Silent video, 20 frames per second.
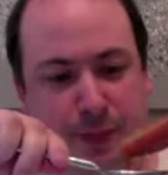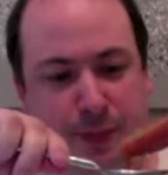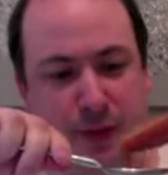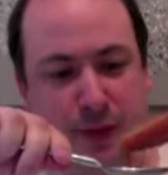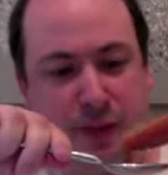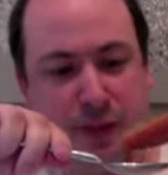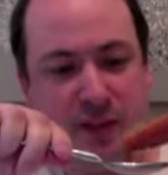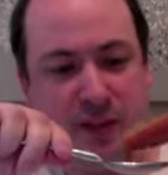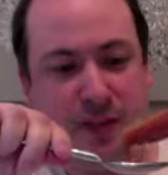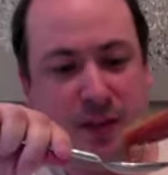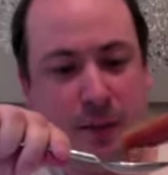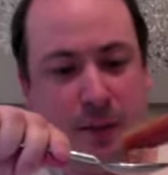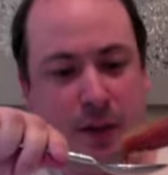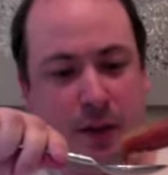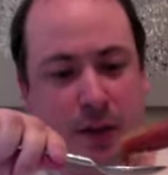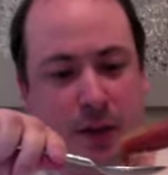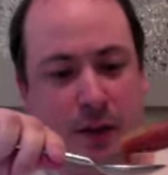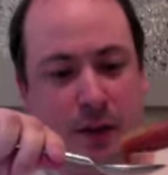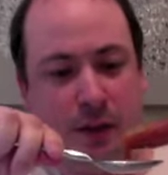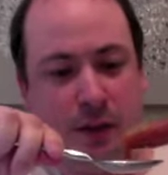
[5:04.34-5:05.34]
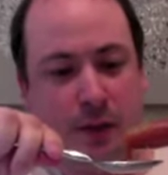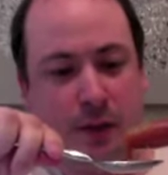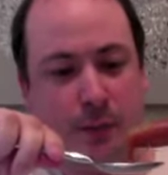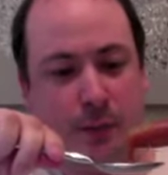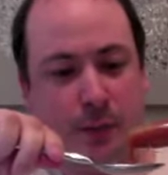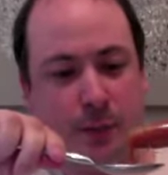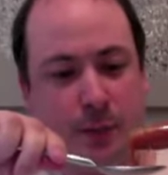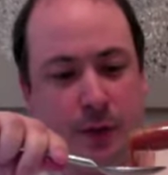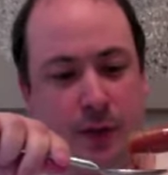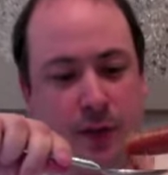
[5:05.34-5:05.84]
it's a similar
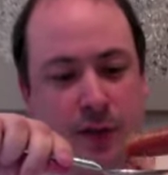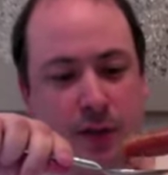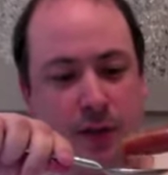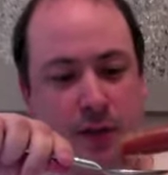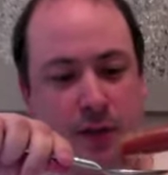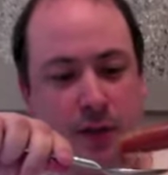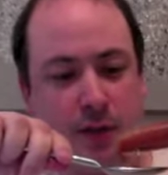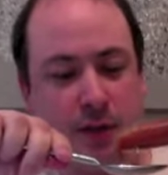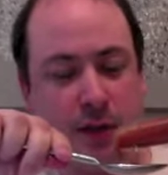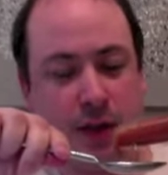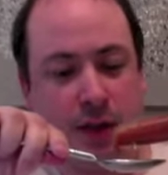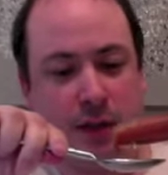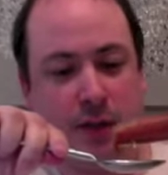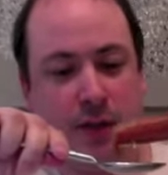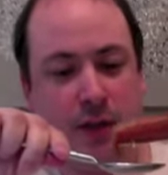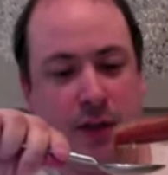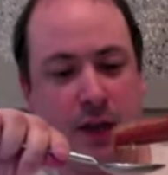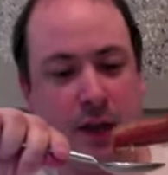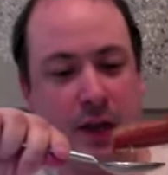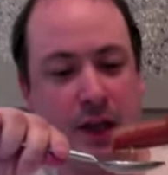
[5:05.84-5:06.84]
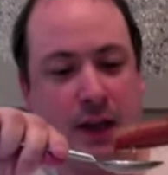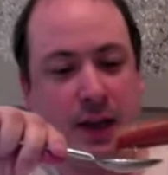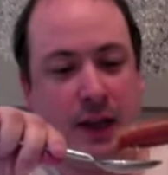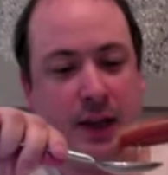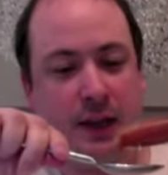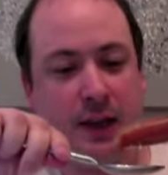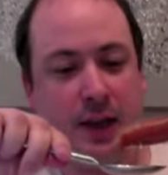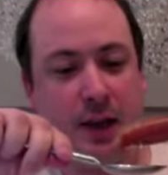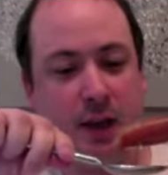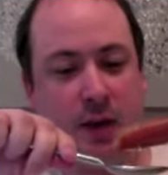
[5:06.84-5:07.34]
consistency to the King
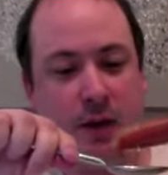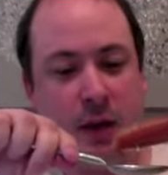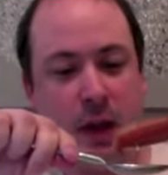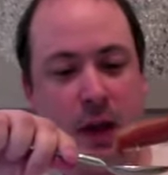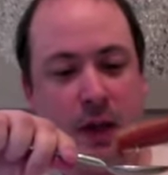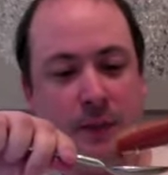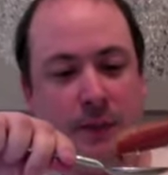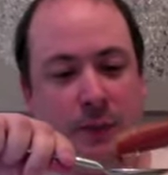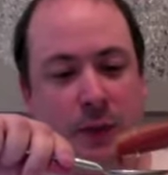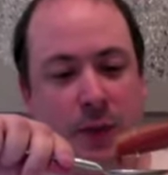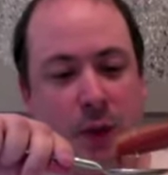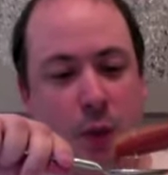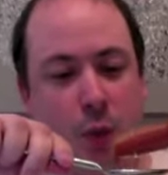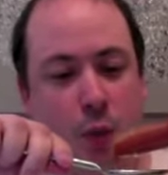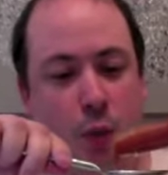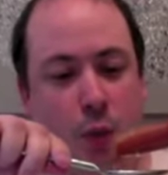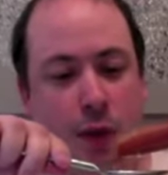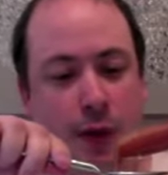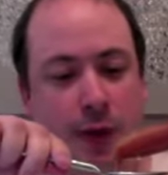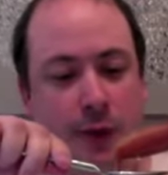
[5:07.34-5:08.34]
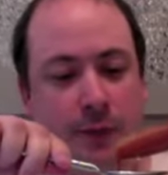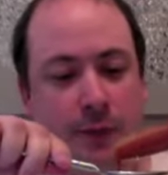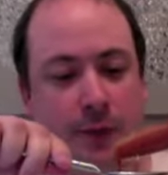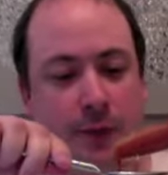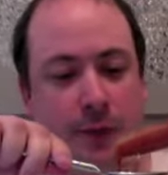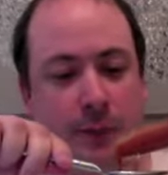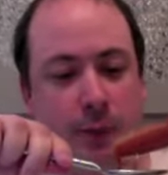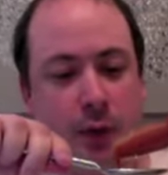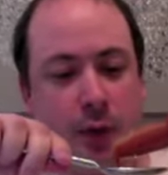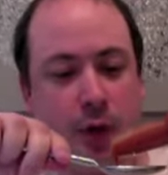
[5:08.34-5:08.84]
in Yellow.
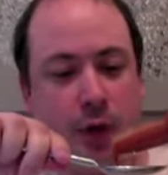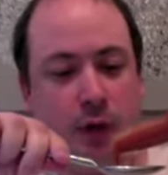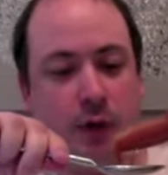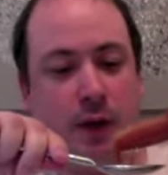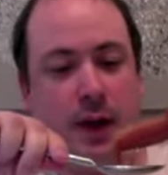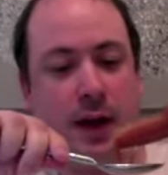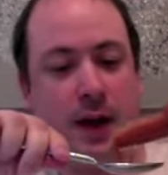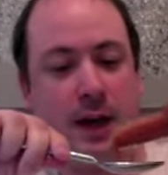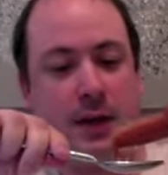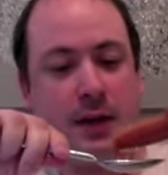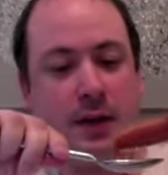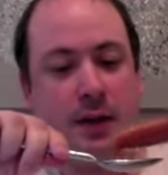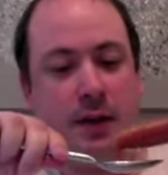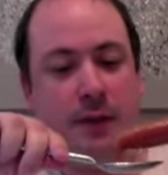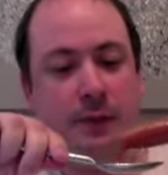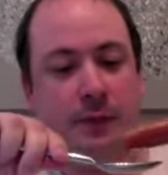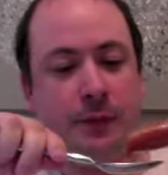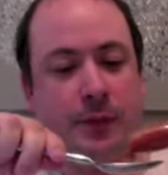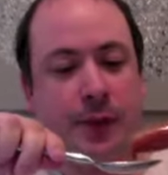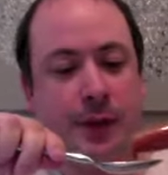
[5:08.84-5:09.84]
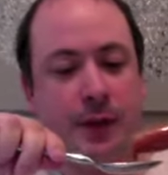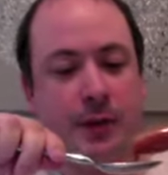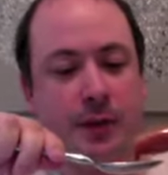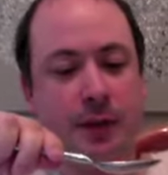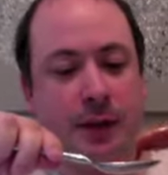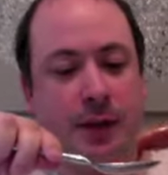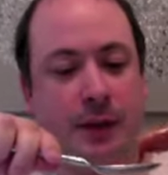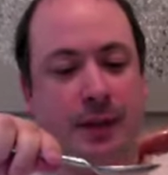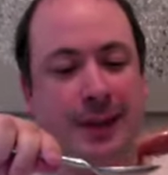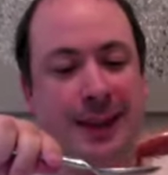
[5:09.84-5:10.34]
Wonderfully pureed, flows
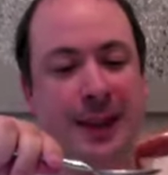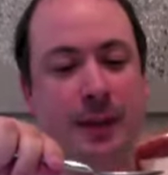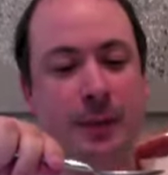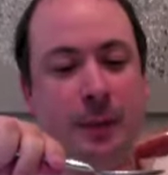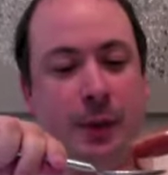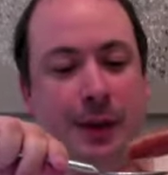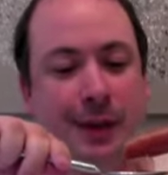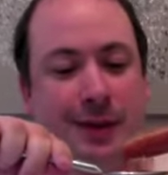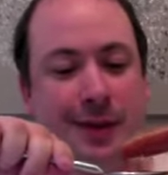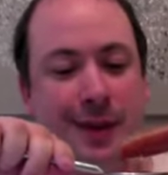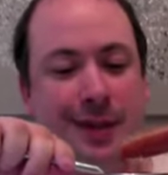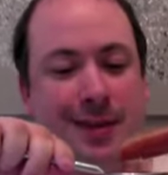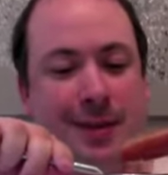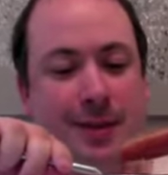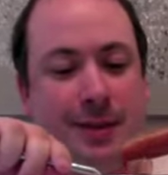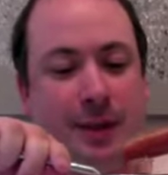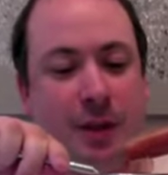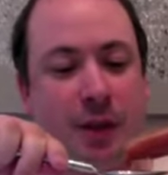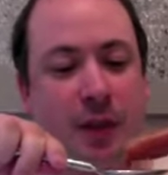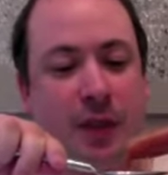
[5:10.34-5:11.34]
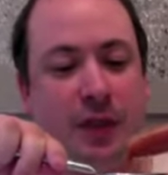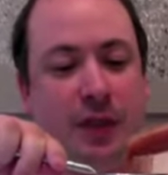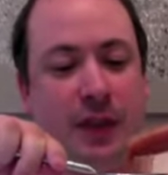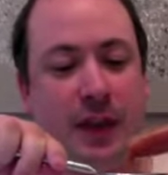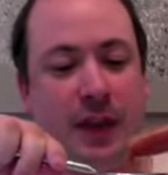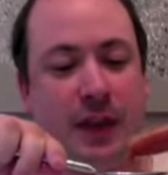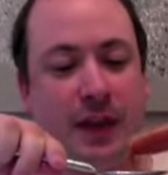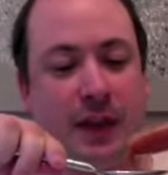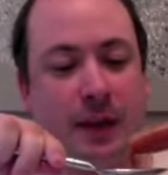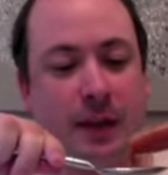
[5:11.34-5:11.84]
nicely, but it is still
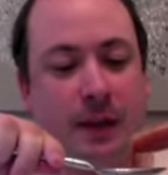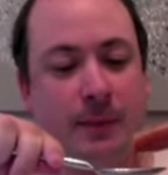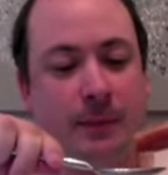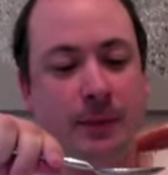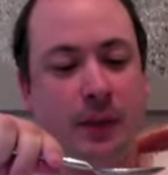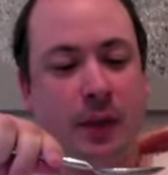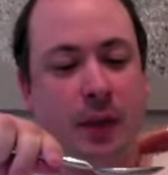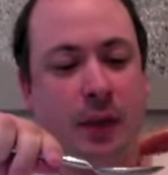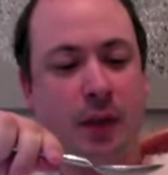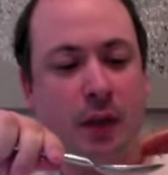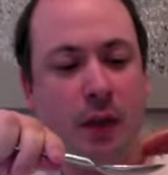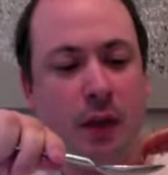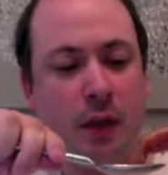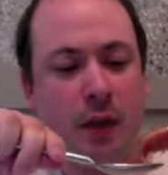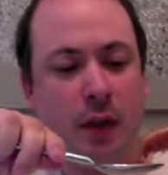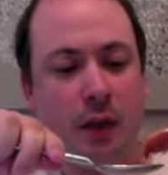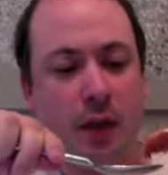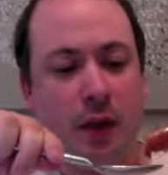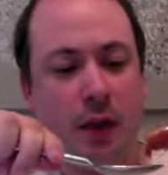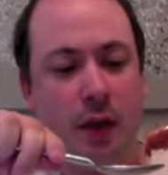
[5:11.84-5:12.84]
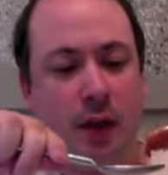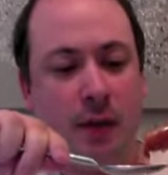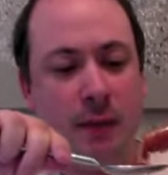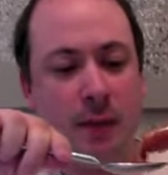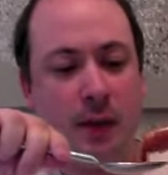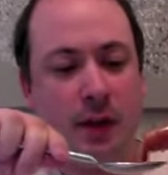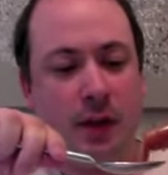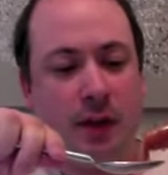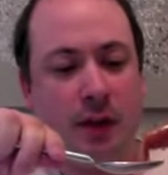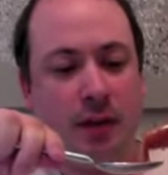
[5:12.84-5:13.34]
thick.
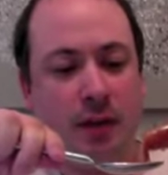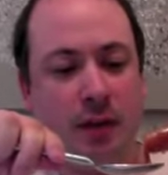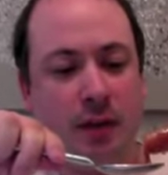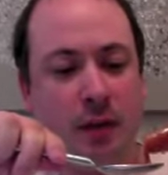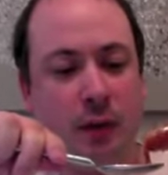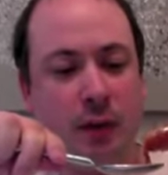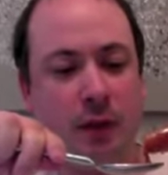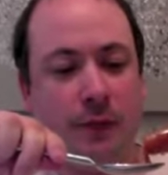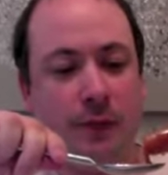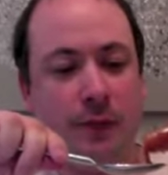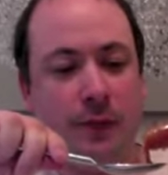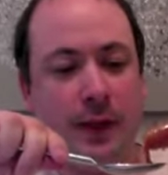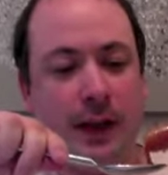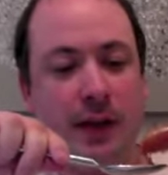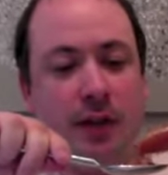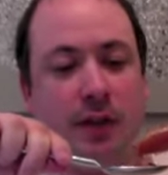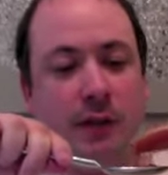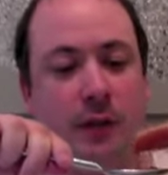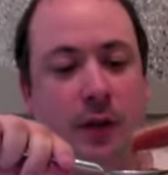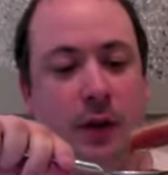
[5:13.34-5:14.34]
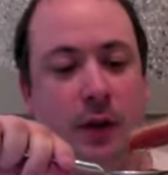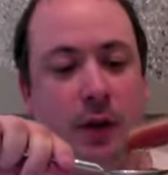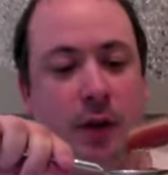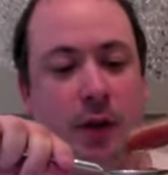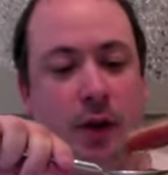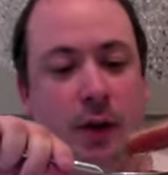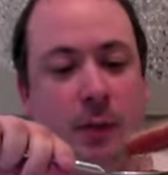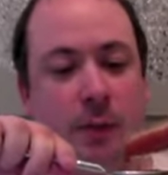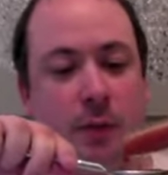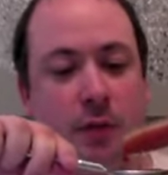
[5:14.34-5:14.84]
And you can see all the flecks of
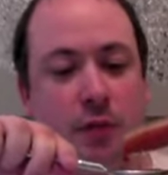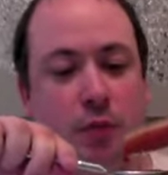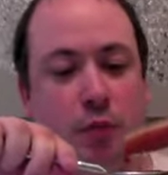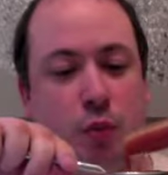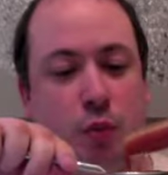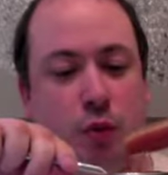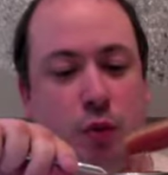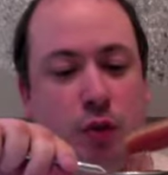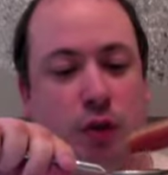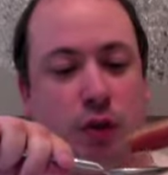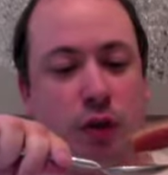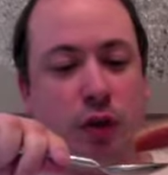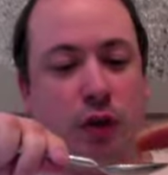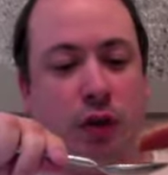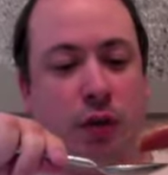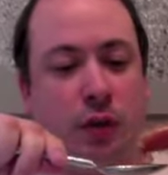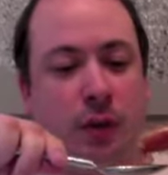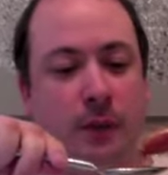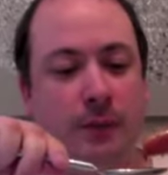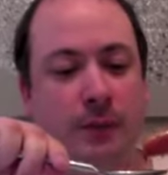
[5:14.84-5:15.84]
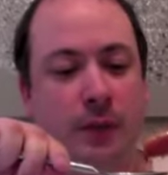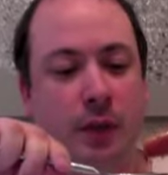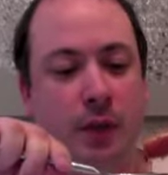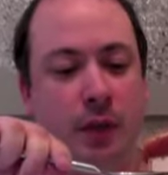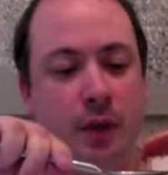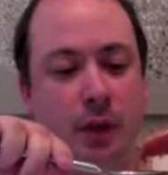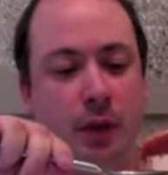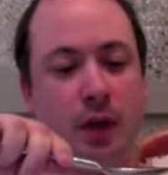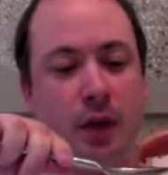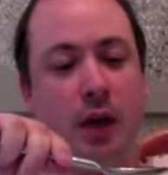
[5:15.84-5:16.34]
herbs, one or two
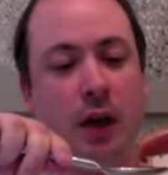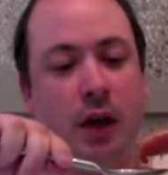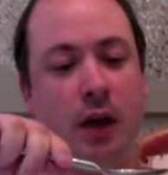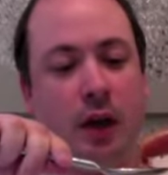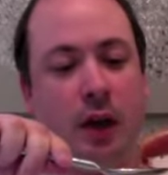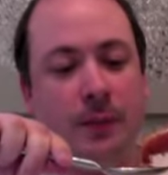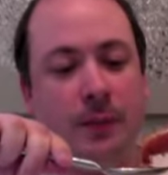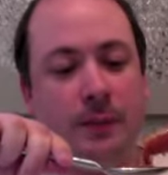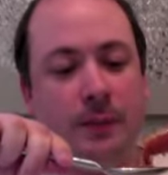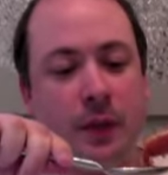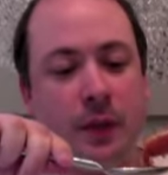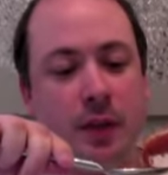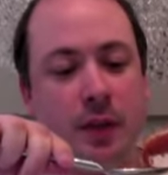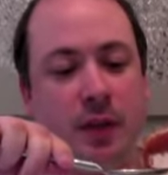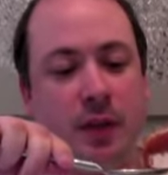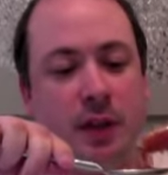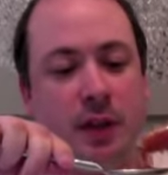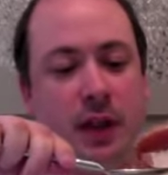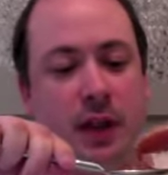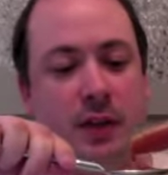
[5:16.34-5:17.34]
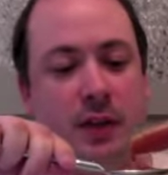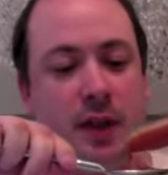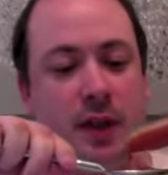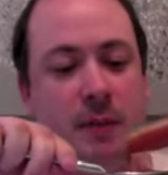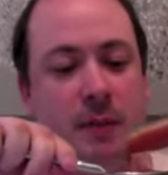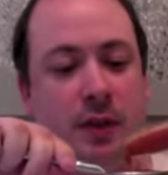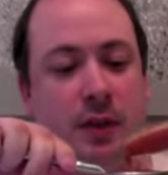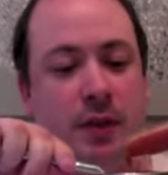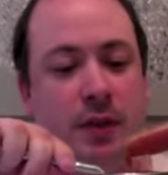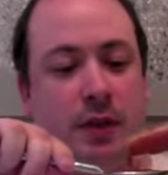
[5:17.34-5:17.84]
seeds
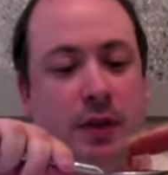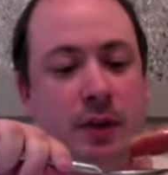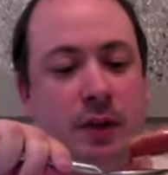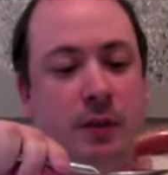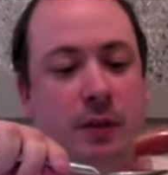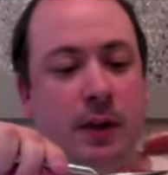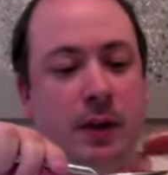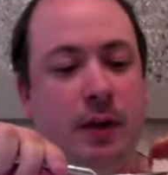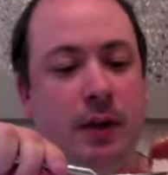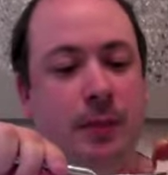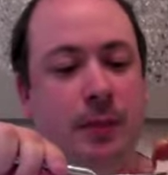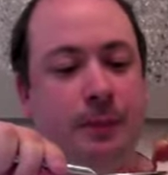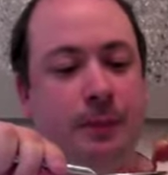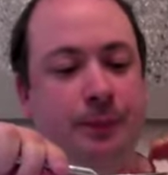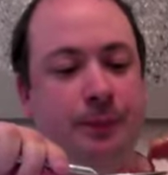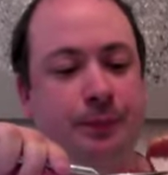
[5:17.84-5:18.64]
coming through as well,